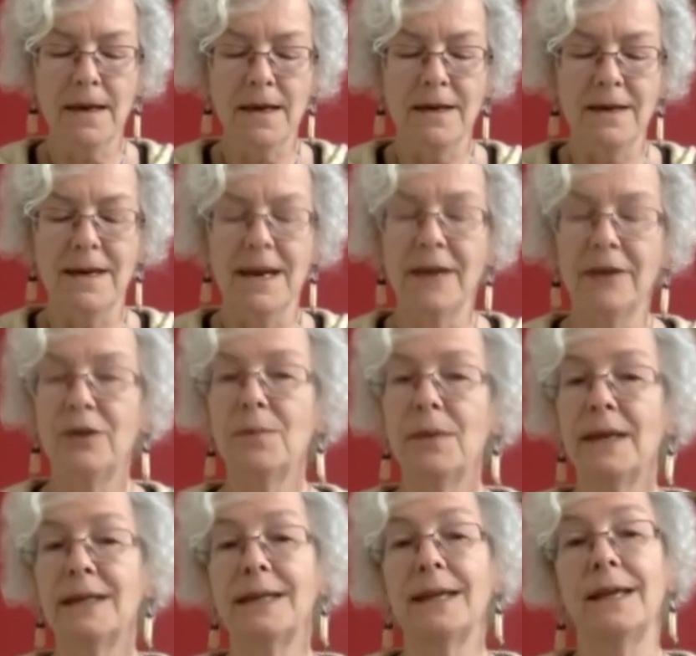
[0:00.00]
Now you
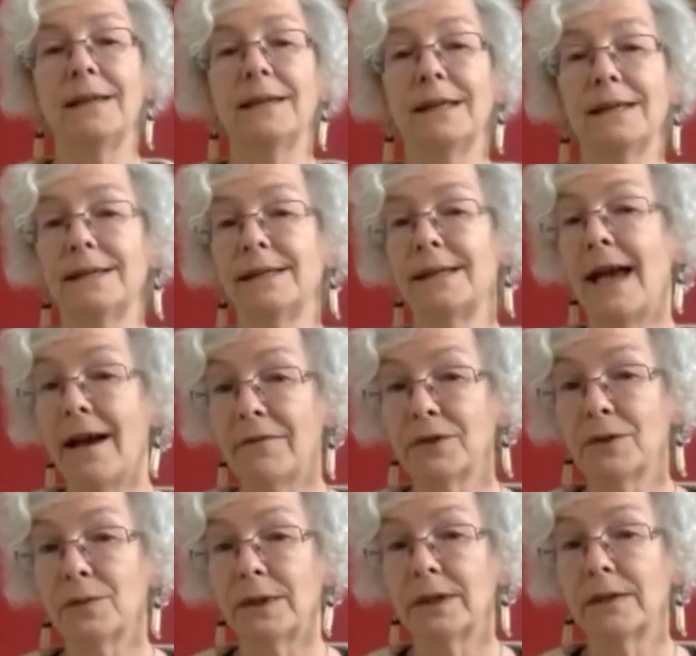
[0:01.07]
might take this
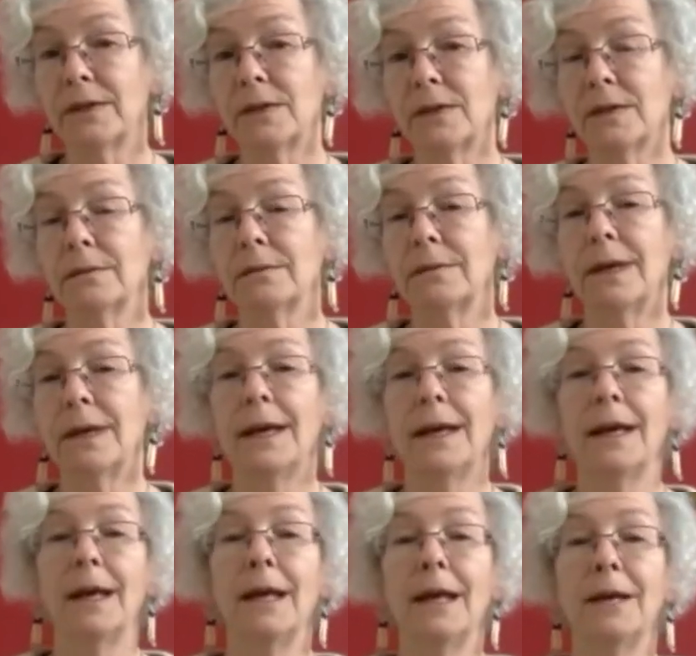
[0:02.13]
afterwards
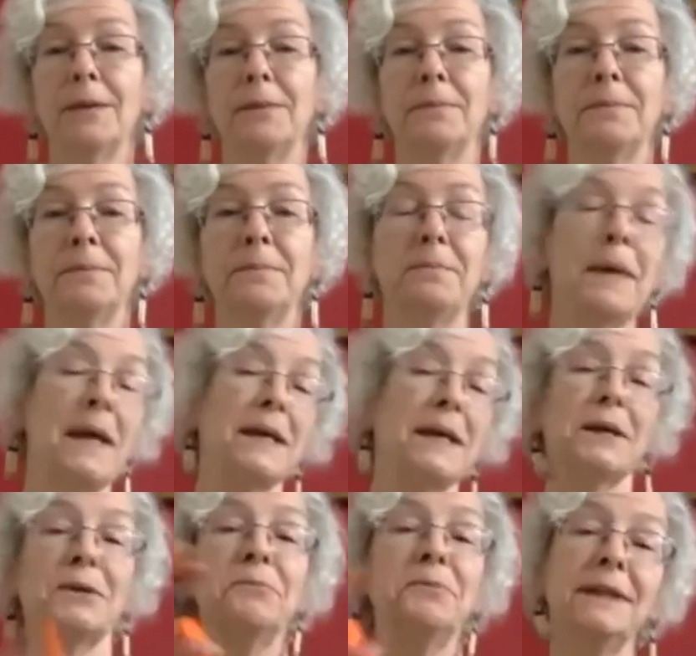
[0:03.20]
and make it
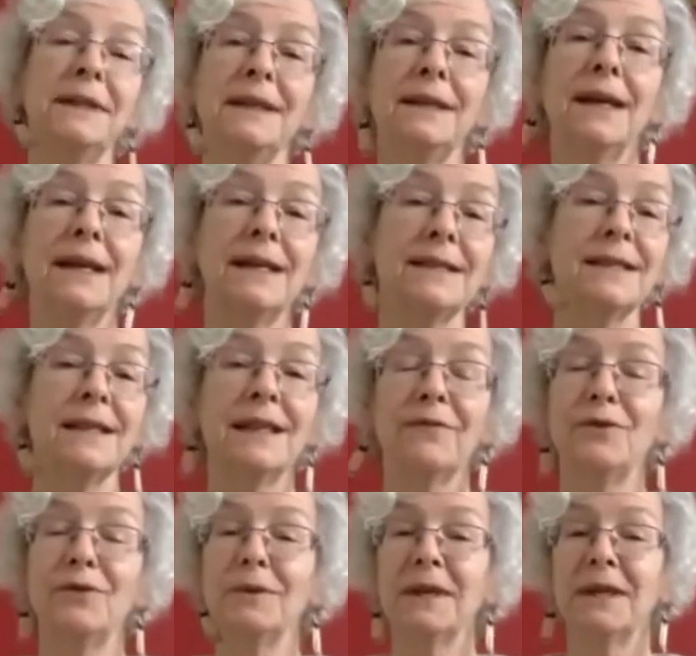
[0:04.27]
a really nice thing.
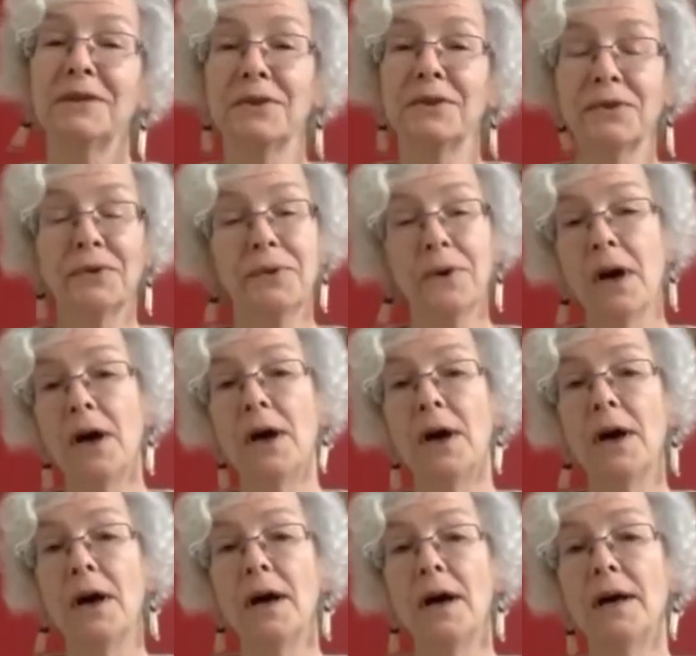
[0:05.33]
If you like to
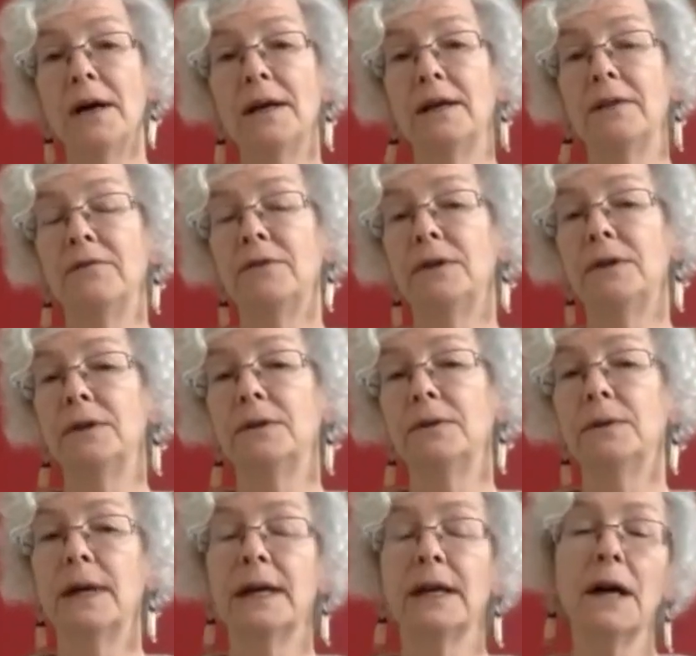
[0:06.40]
draw, if you
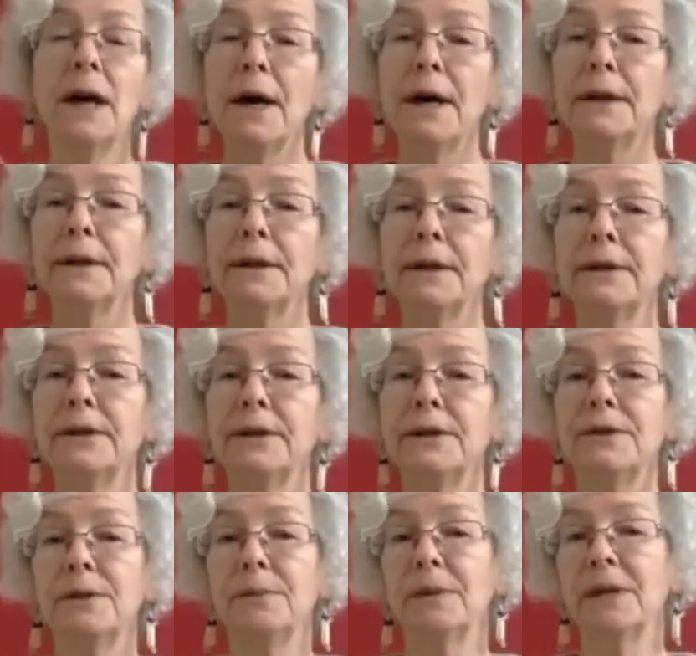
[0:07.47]
like colors,
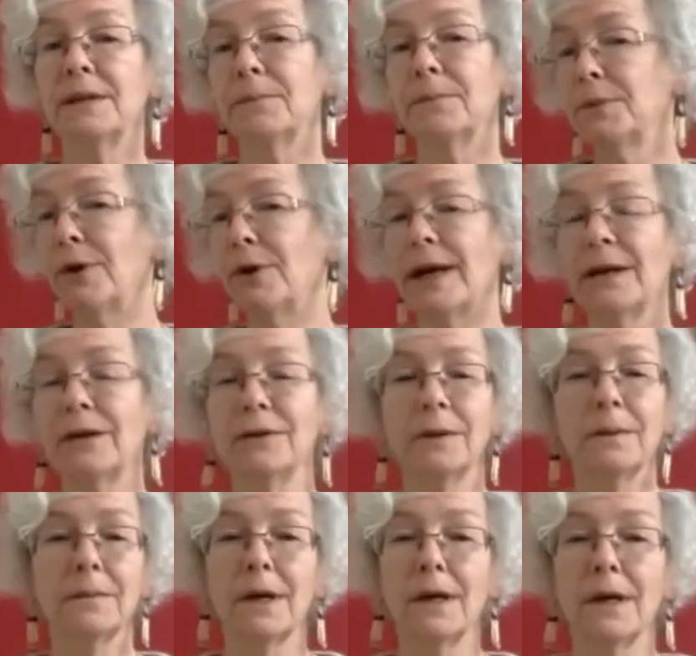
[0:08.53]
you might crack out
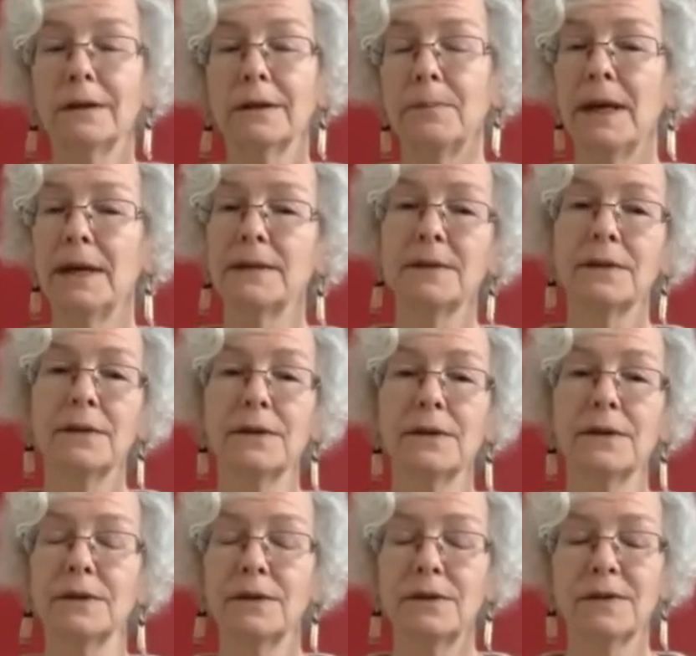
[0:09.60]
the colored pencils
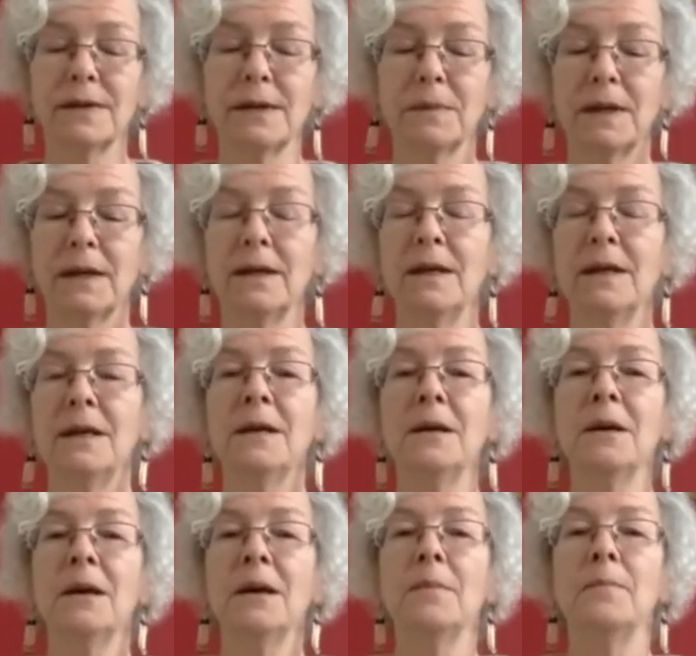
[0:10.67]
and do something.
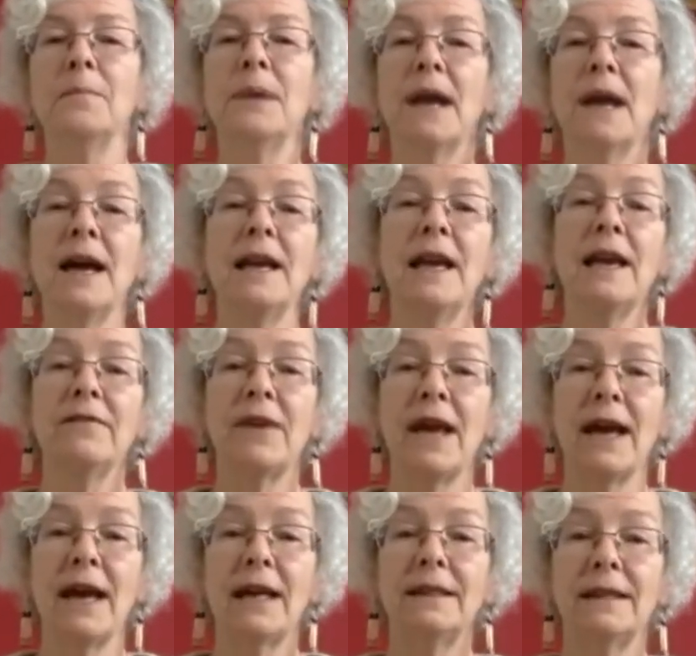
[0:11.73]
But I have
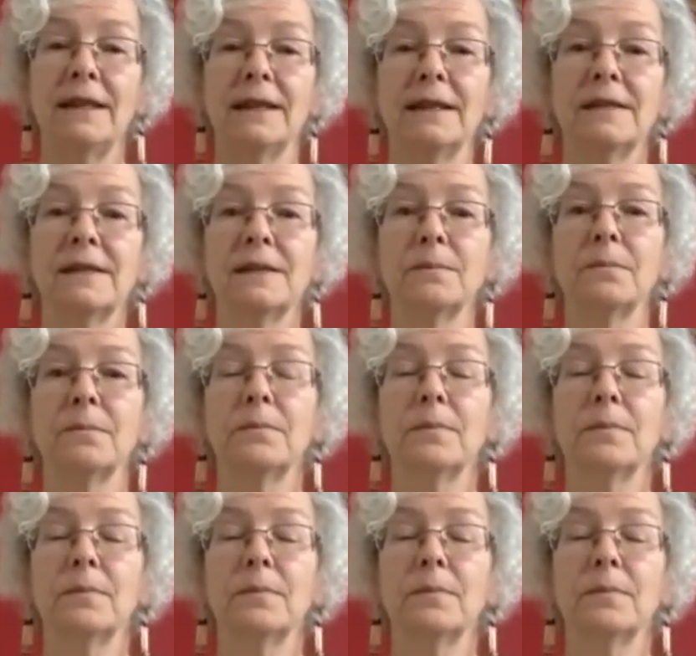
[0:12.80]
had this